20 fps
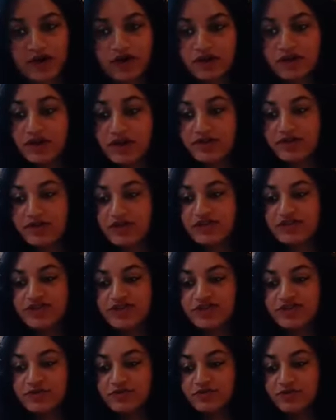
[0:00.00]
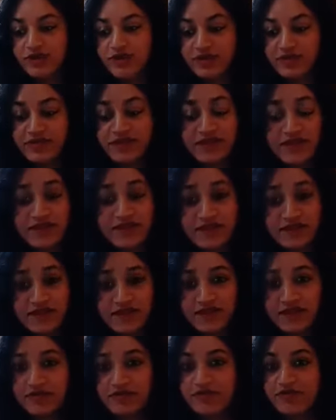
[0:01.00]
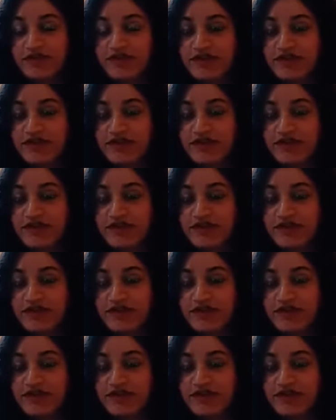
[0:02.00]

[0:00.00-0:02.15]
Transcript: their relationship with themselves. They don't feel